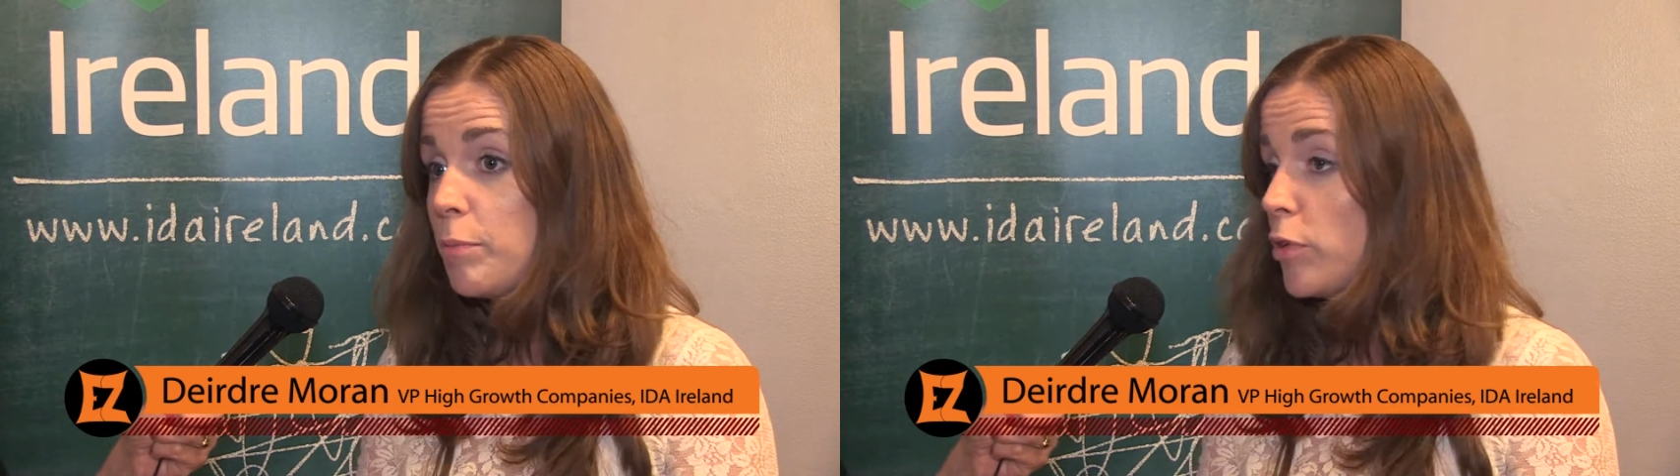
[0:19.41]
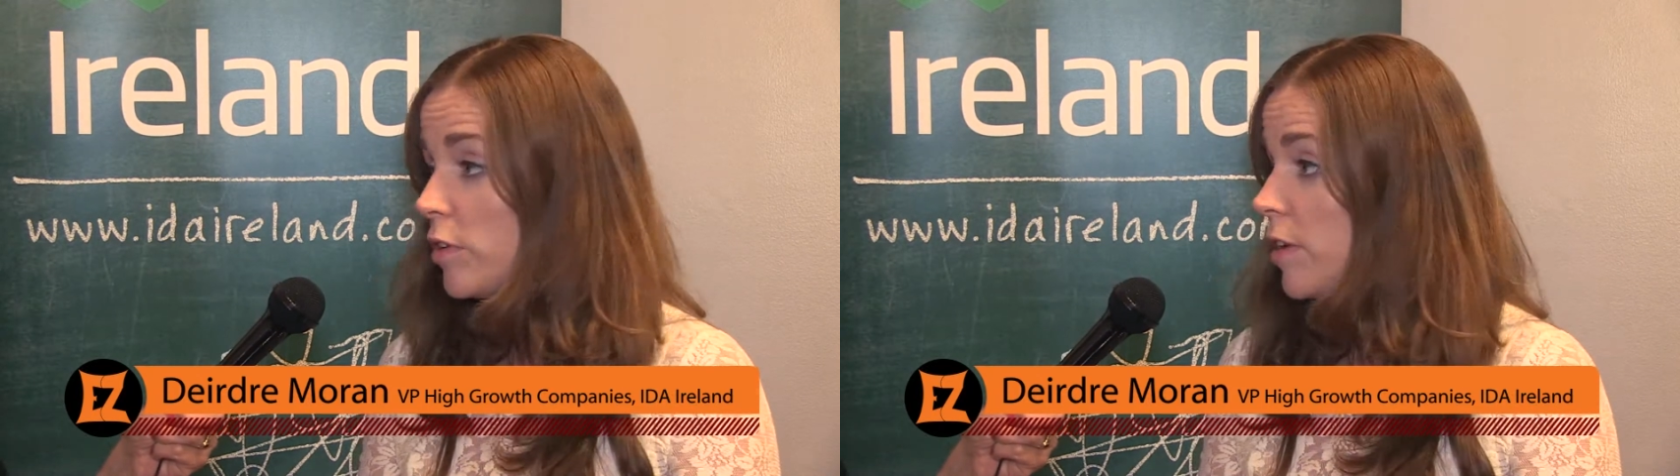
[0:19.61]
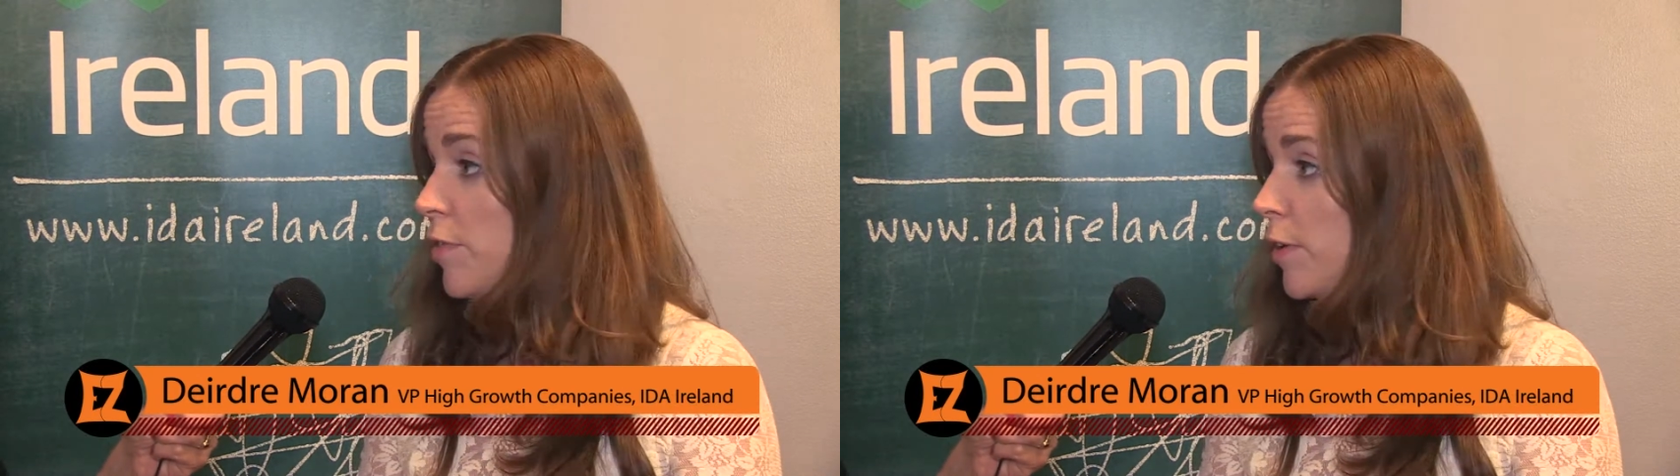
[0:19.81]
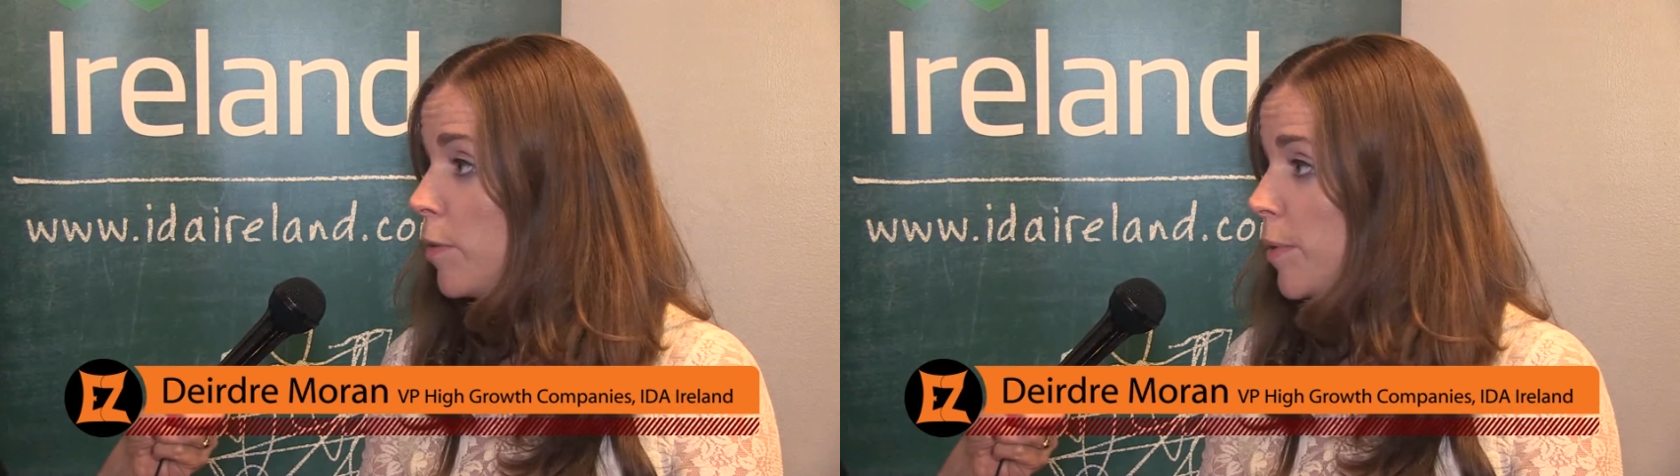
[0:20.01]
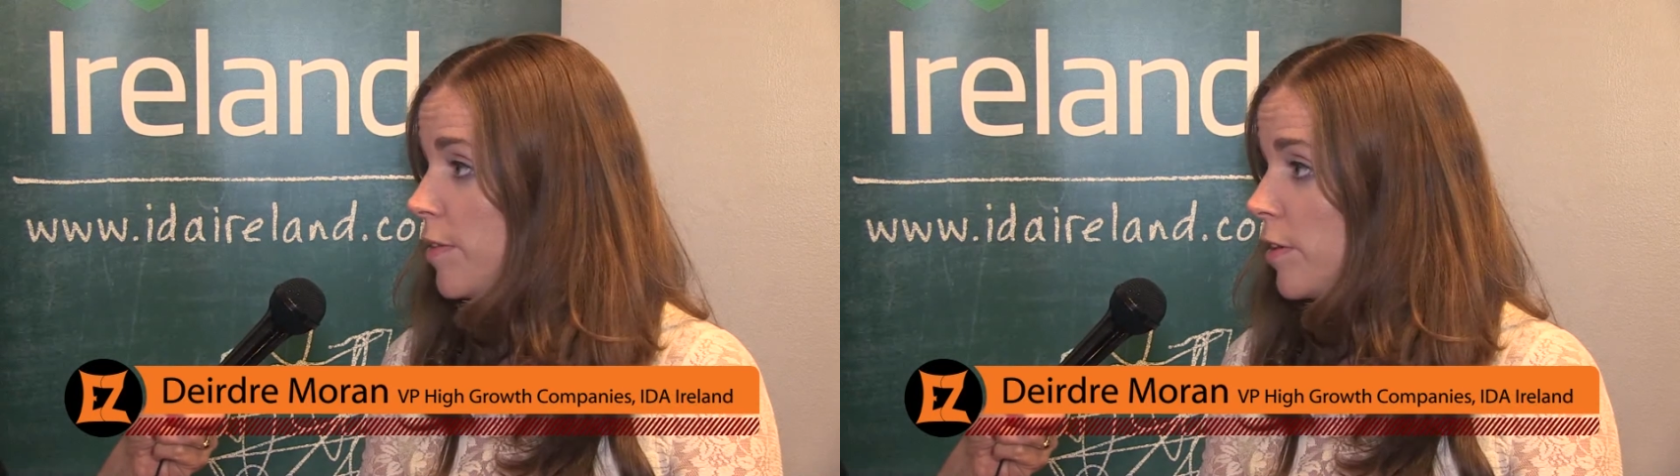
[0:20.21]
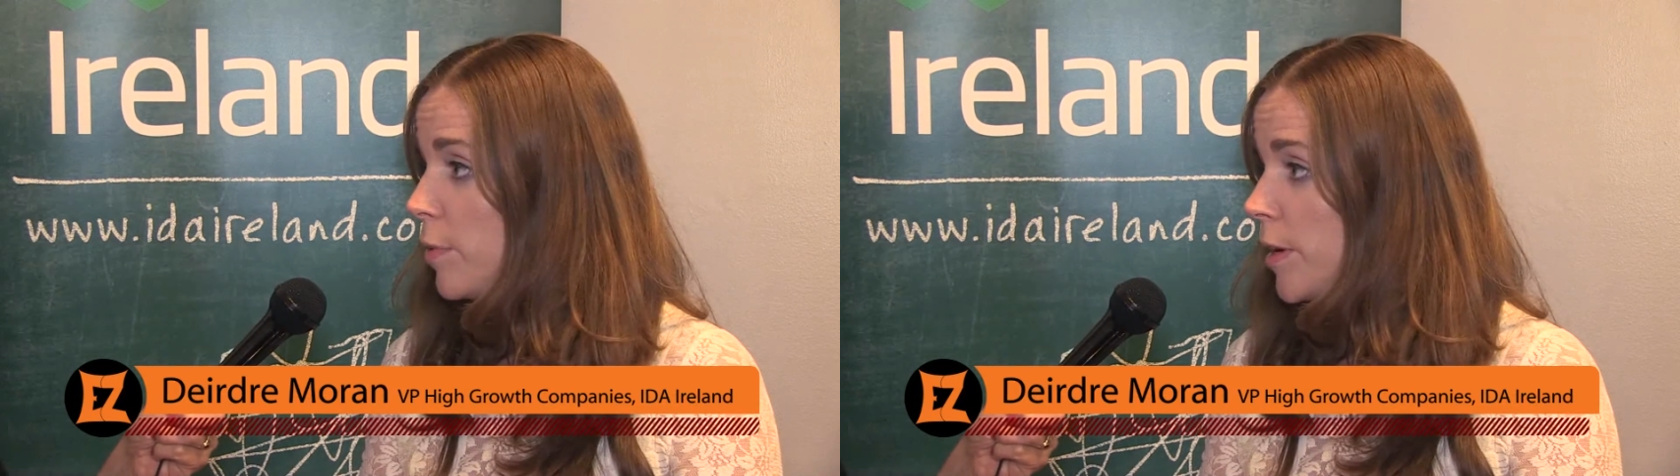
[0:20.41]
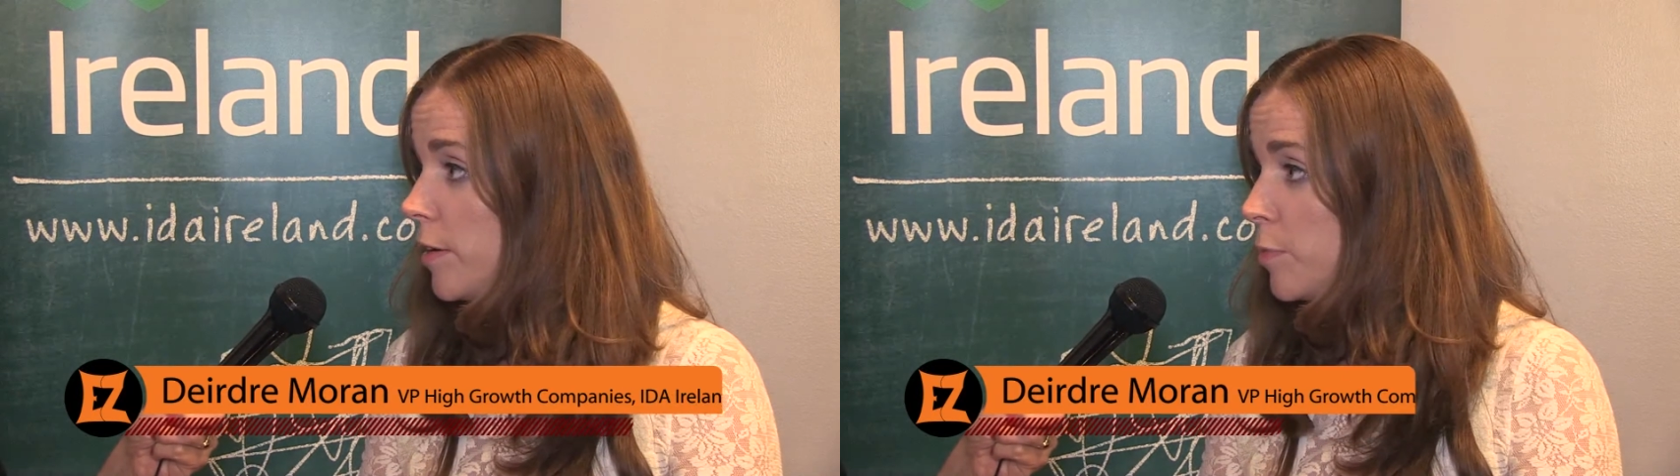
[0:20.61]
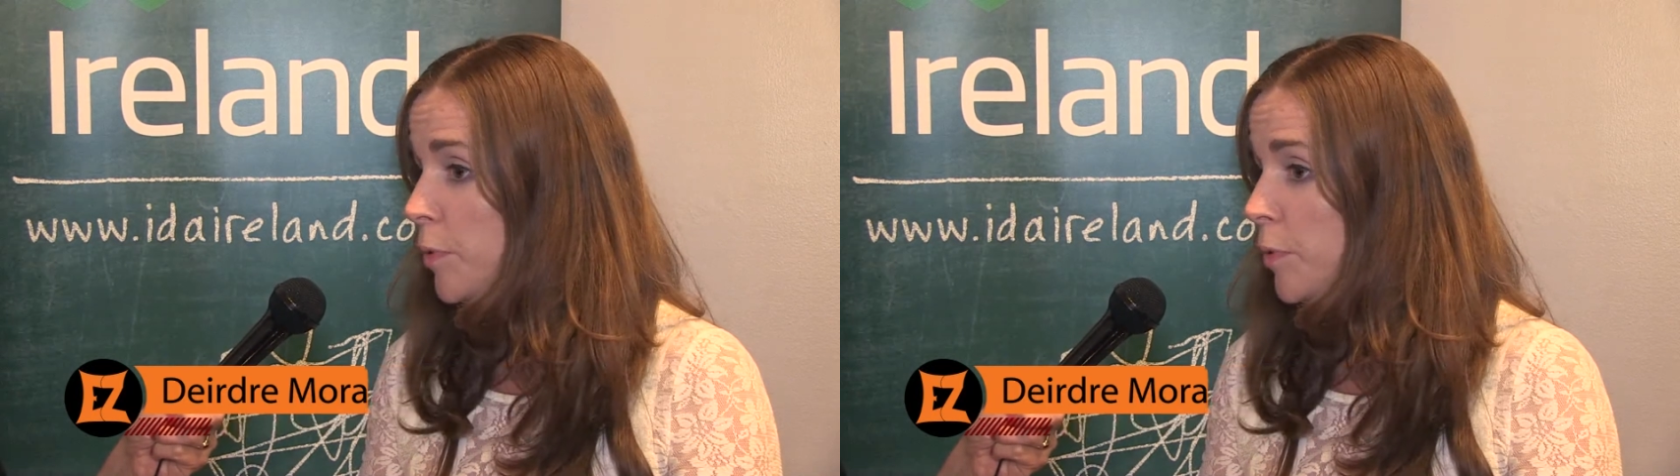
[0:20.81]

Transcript: most successful companies in the world,